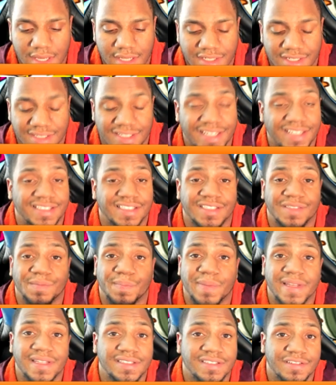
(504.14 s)
It just gets
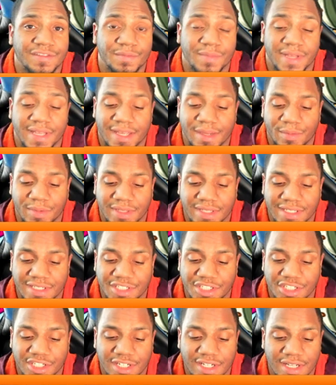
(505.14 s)
expensive, man, with
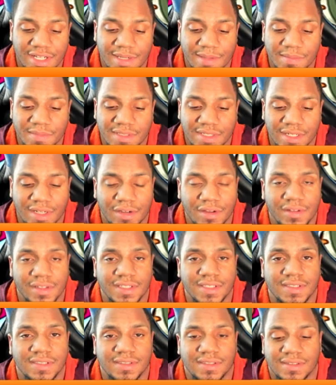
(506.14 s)
these gems and all
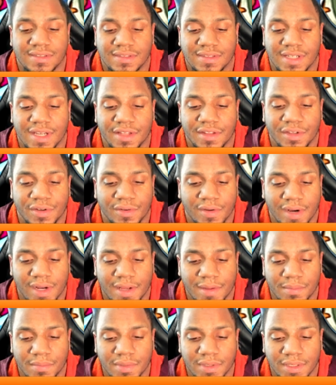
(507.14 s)
this other
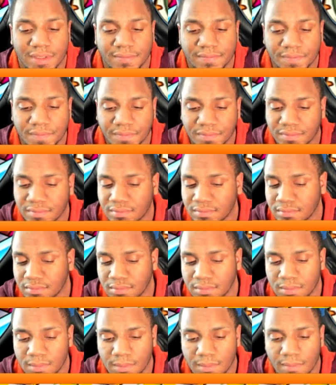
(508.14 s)
crap, but
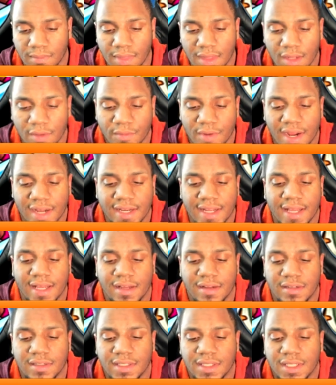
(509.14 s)
right
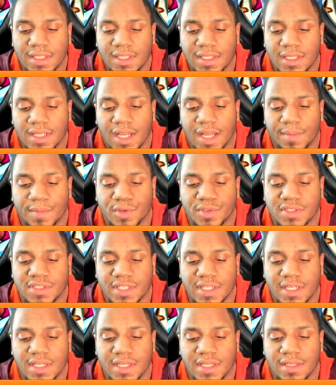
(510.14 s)
now... Um, you'll
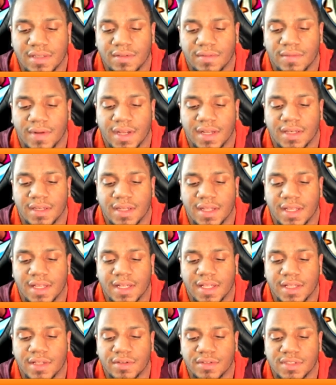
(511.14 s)
see, right, it
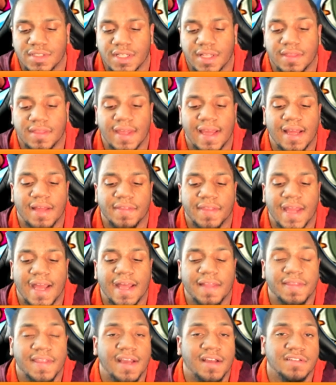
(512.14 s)
heals a
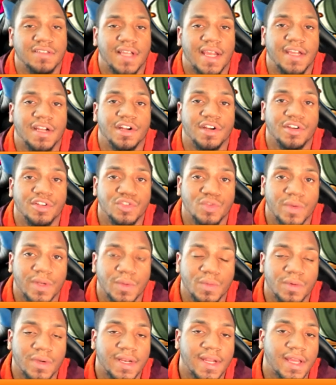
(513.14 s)
nine thousand eight hundred
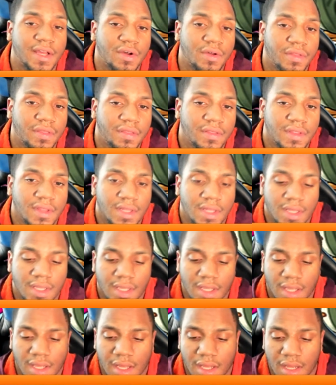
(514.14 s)
twenty-one health.
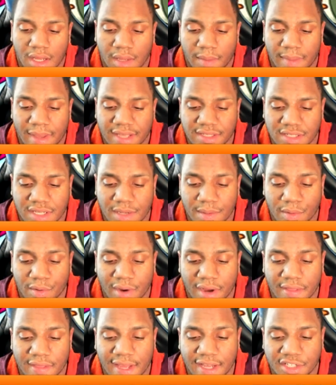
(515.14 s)
Um, as an
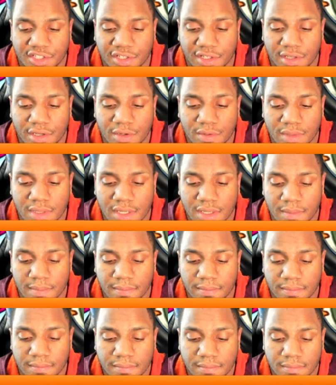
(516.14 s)
upgrade, that should go up.